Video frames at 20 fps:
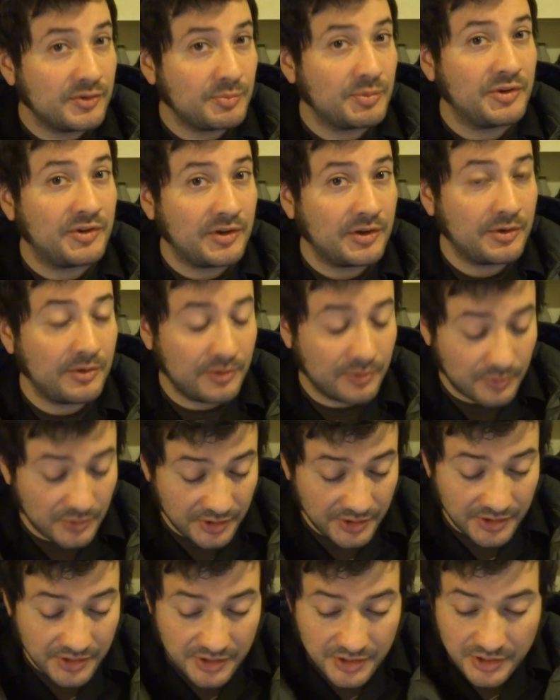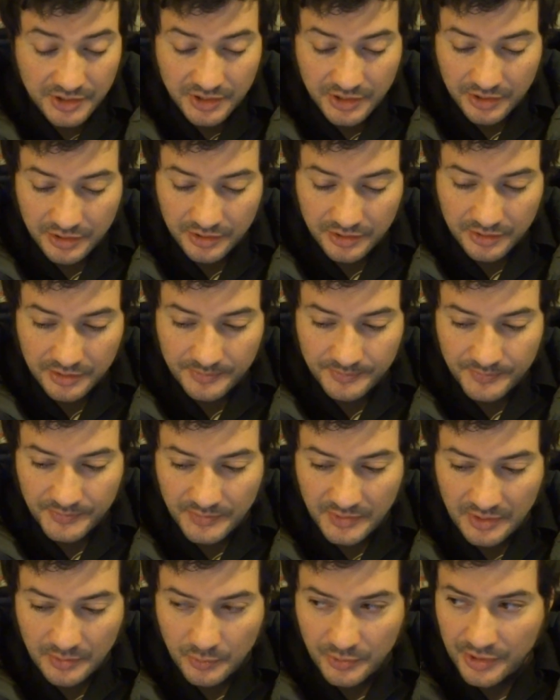This particular one,
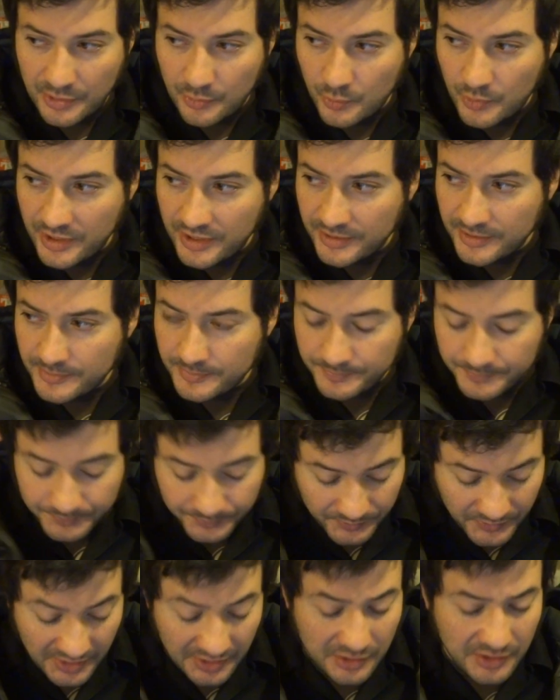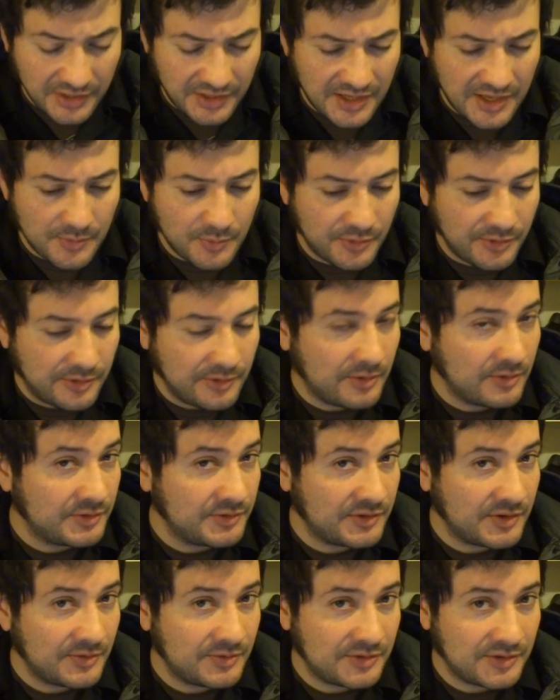when I weighed it. It came with a little
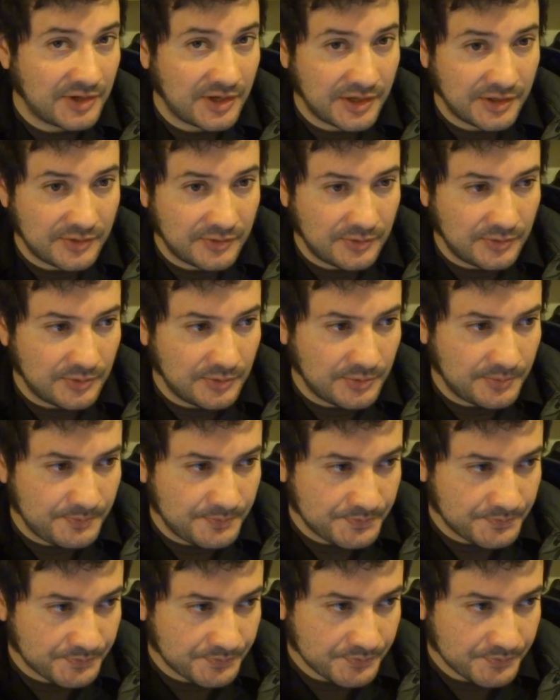stuff sack too.